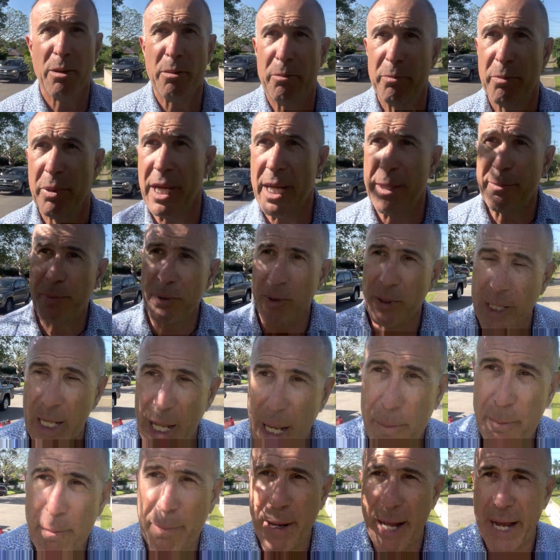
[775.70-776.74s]
People
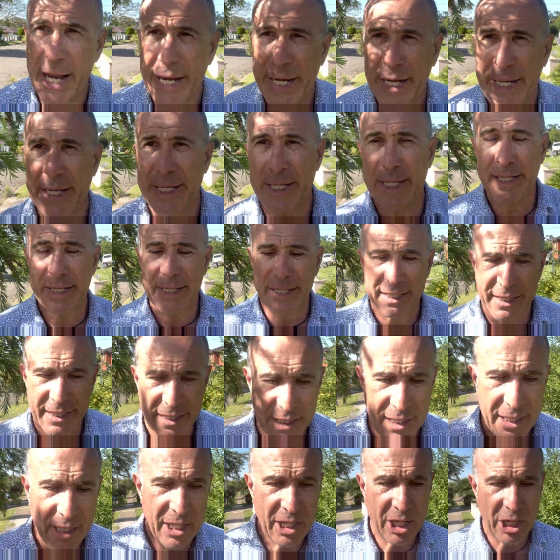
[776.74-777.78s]
are paying
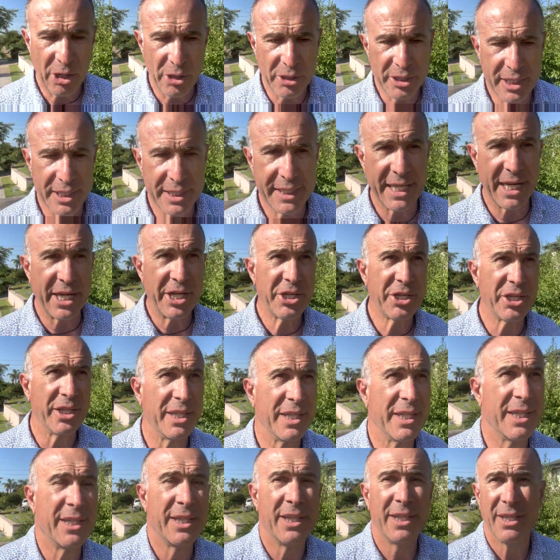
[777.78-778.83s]
close attention
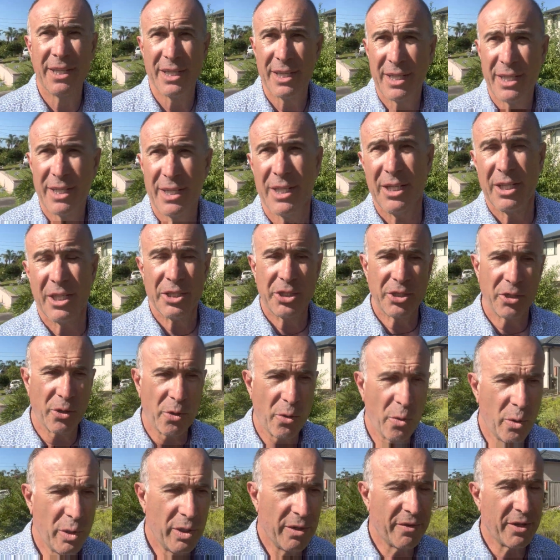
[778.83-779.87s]
to
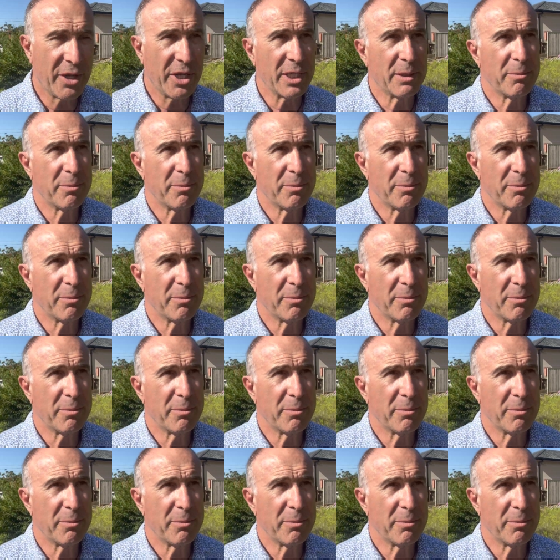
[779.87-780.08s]
all of those